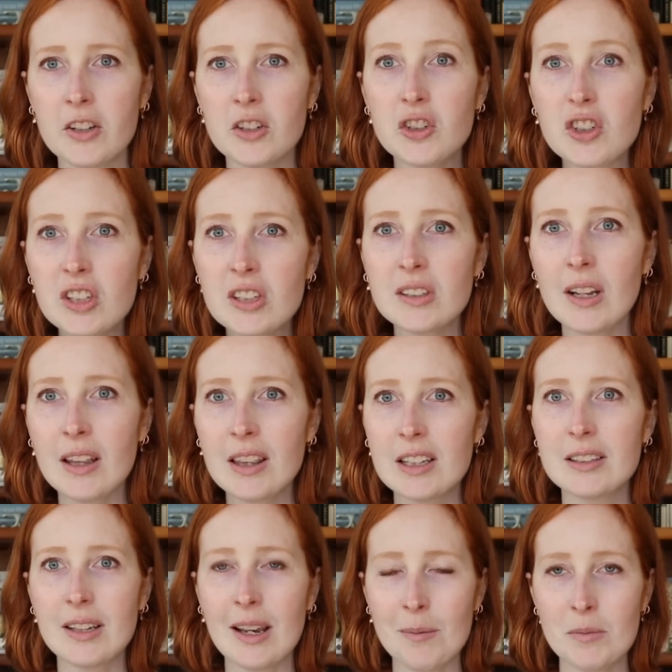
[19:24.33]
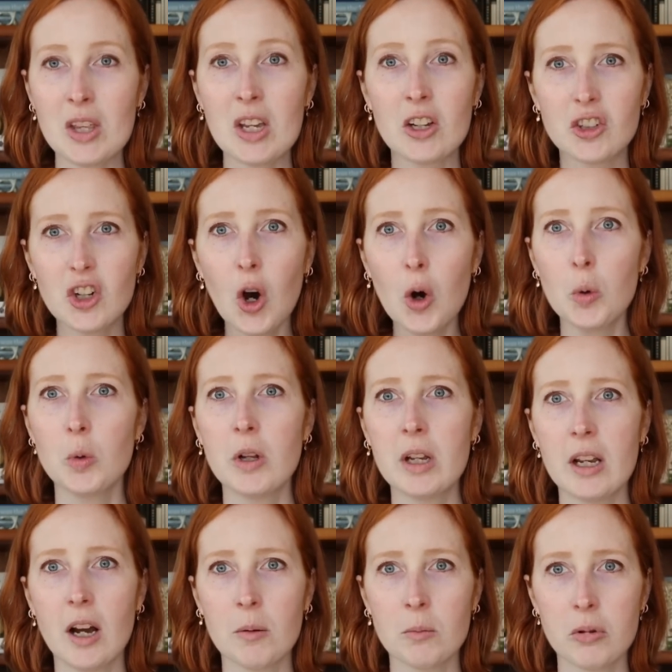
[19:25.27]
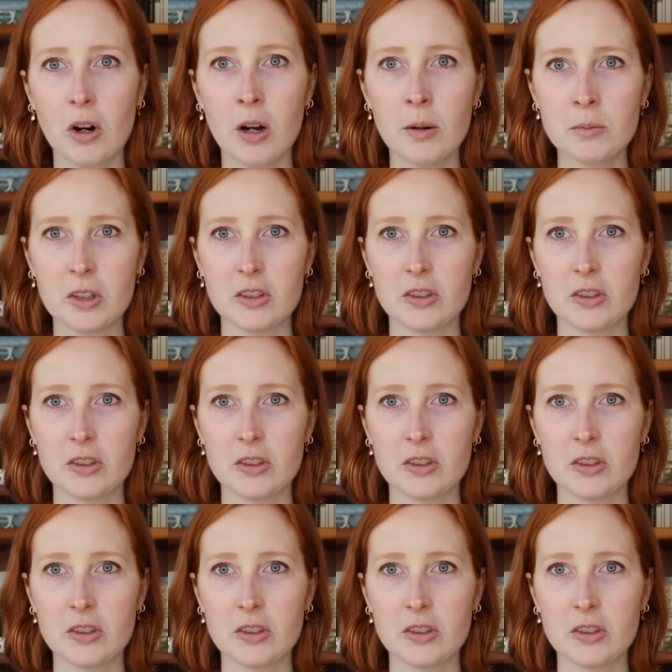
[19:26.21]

and she said the same thing, totally unprompted.